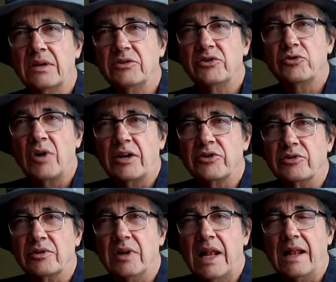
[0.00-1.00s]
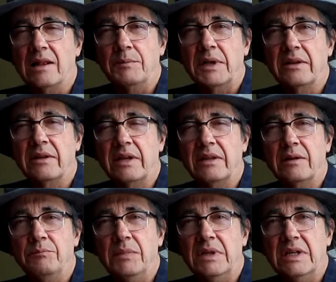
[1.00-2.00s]
structural element that
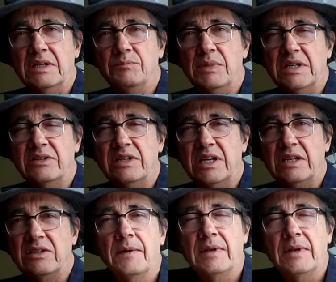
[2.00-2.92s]
the, these bees need.